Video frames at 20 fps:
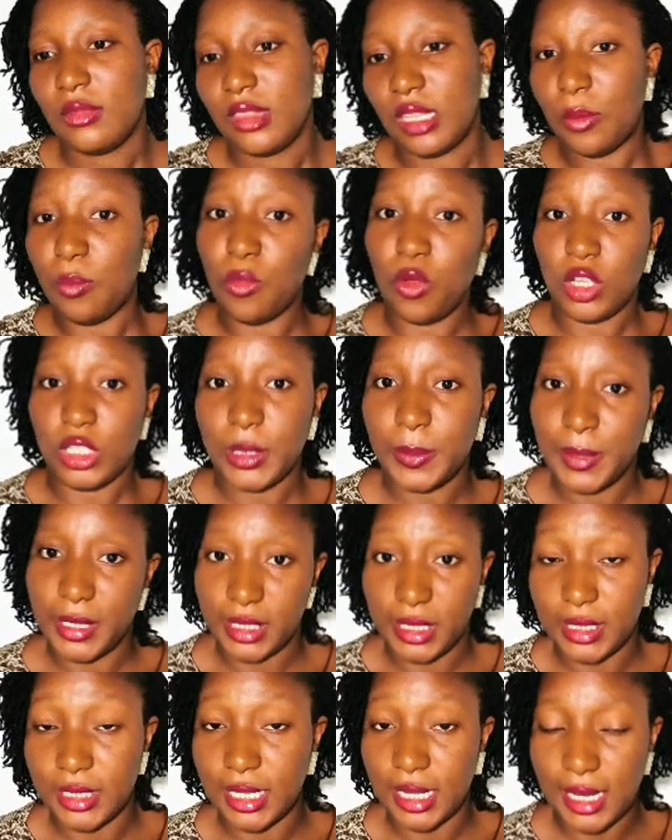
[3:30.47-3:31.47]
the more
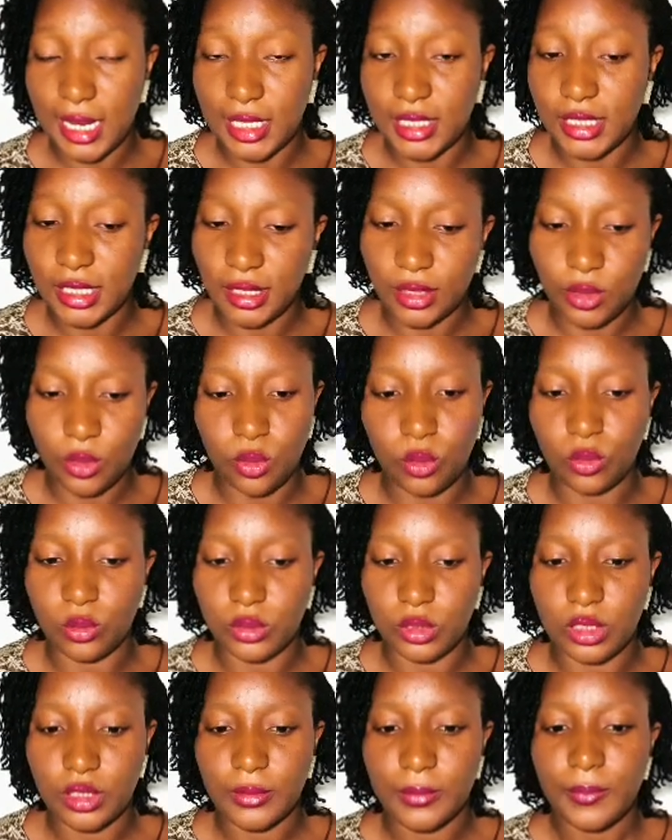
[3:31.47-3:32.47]
space it can actually
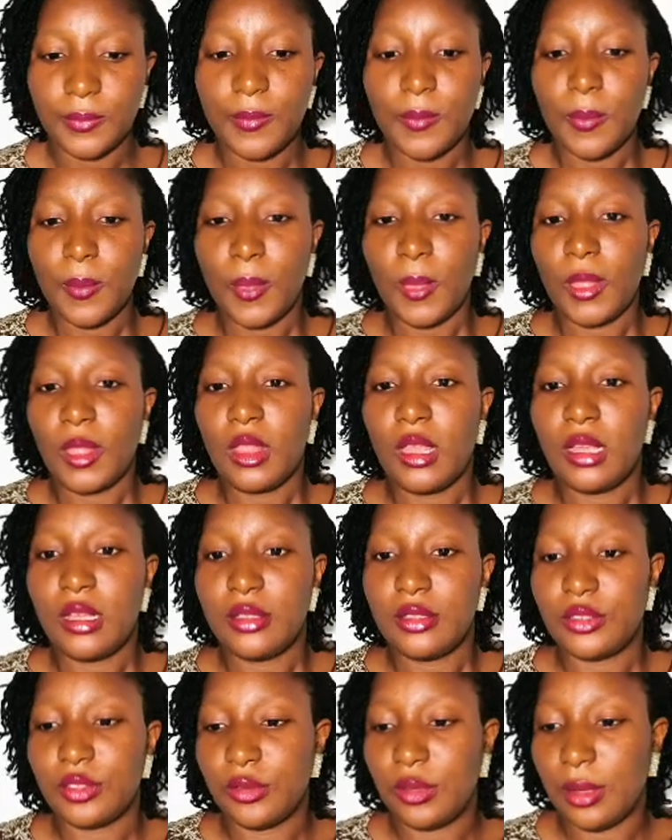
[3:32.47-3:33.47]
hold.
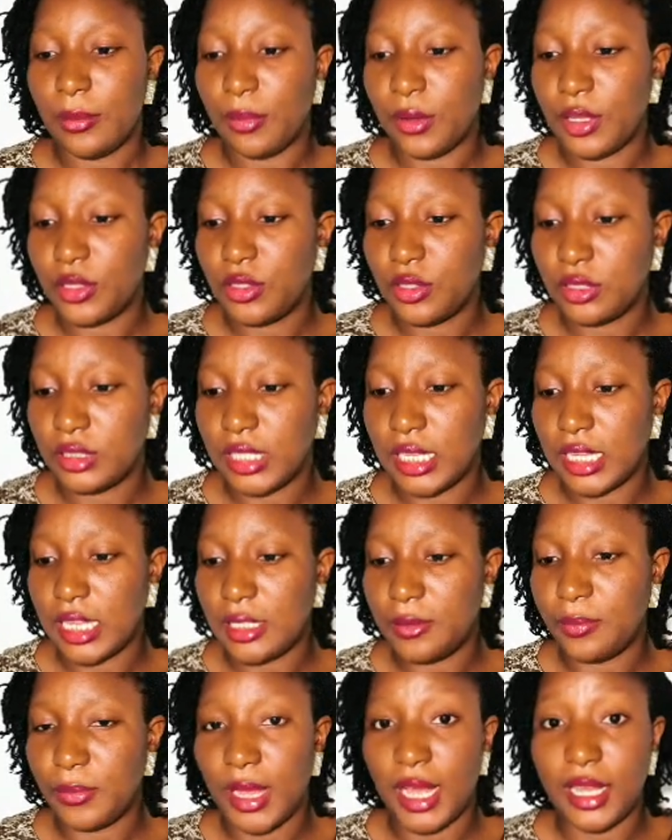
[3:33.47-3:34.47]
So I'm going to take it